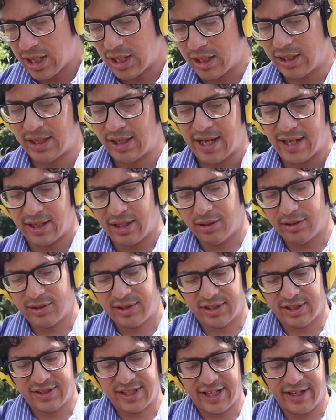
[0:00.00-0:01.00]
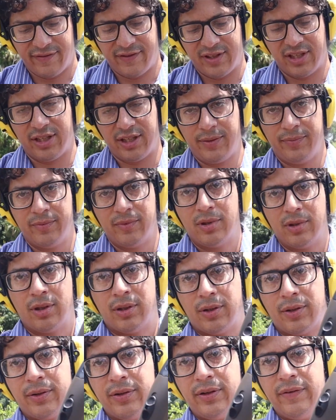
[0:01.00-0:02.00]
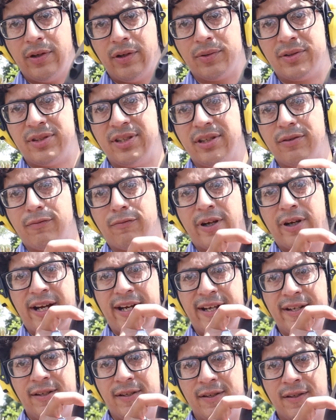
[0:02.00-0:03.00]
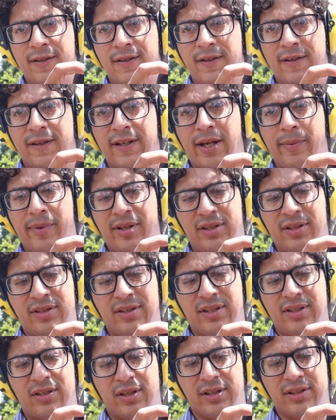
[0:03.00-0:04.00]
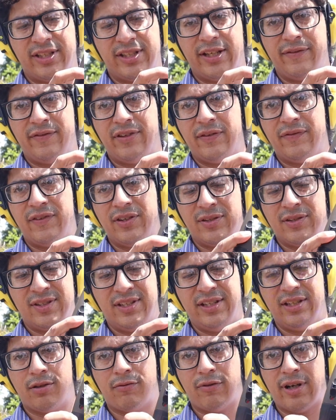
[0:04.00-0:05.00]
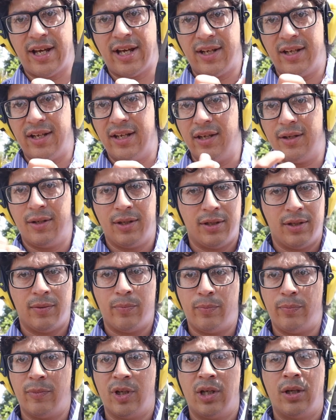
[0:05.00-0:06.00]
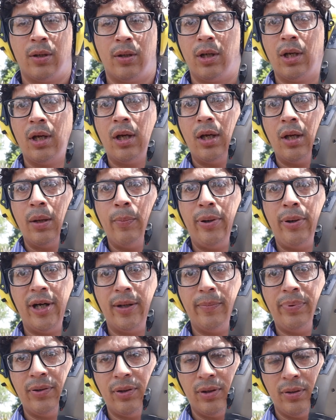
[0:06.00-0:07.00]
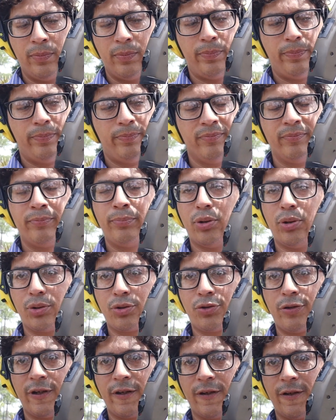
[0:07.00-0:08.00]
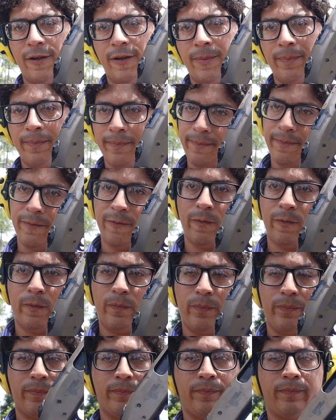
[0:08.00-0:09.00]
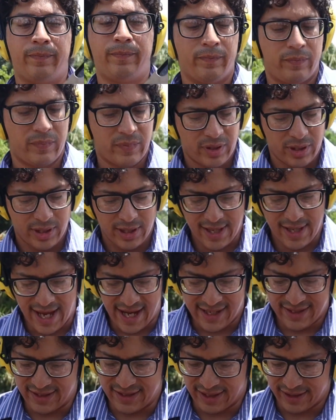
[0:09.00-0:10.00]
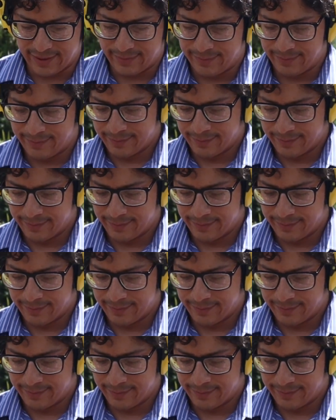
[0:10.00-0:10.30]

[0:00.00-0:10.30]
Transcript: And again, here's the safety. If you don't see the red, that means it's on safety. If you see the red, pump, pull trigger, that's it.